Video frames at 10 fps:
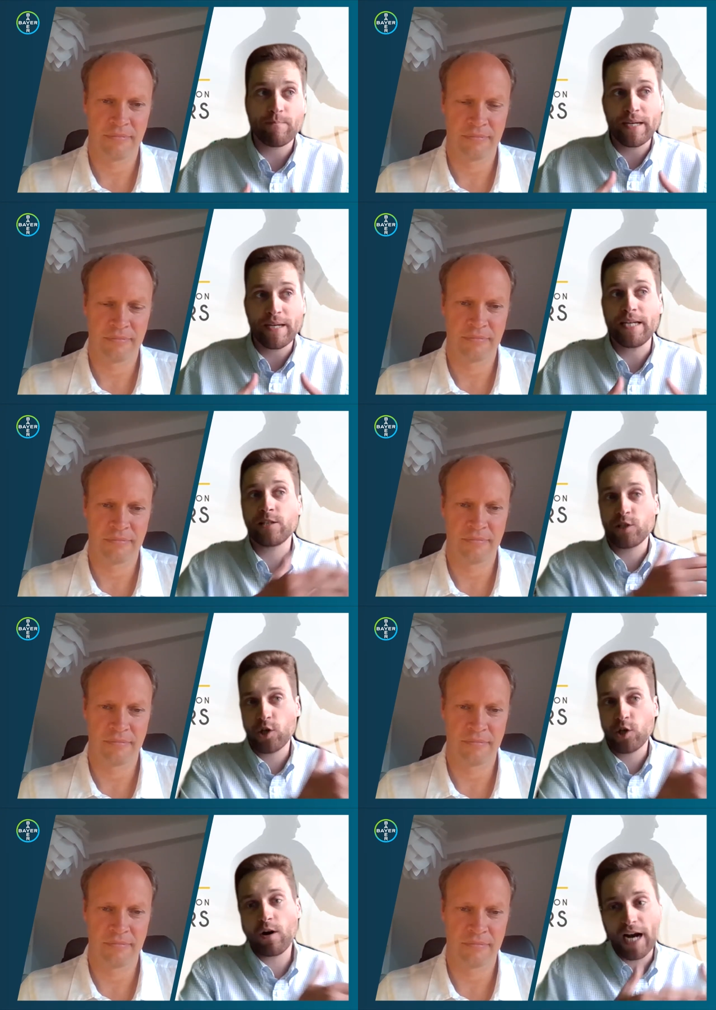Speaker 1: be it
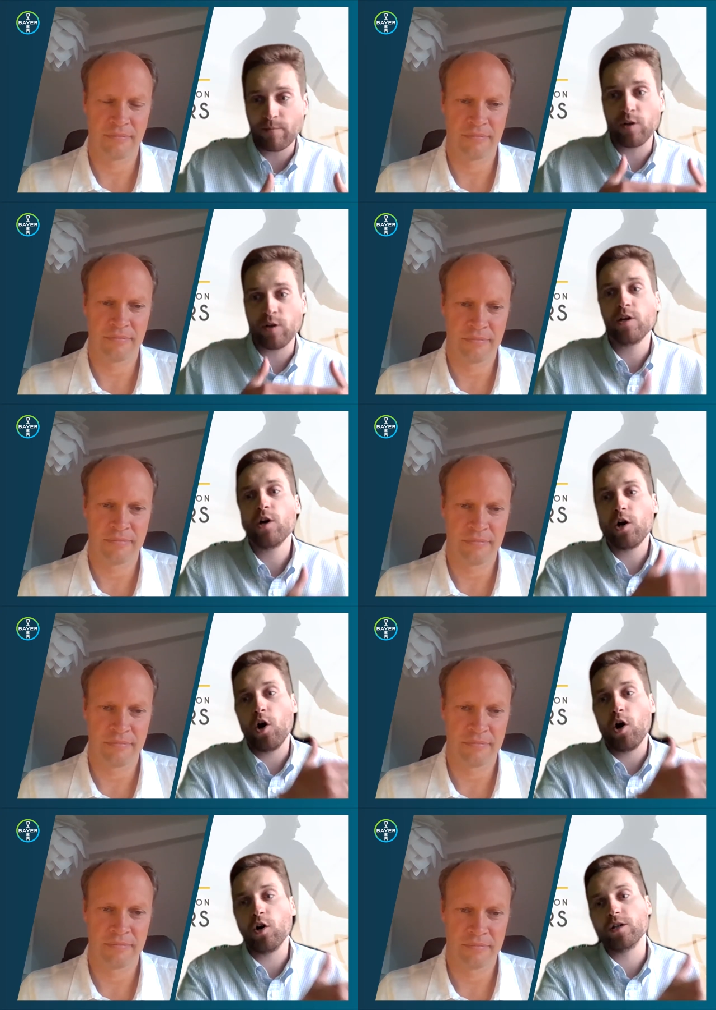soil carbon
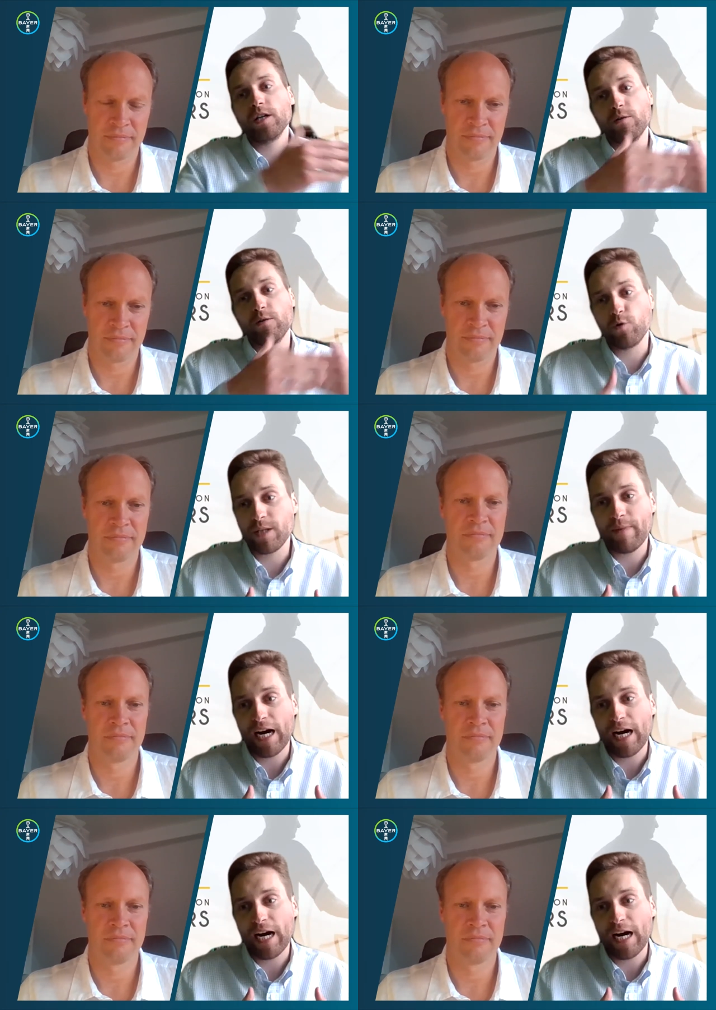or woody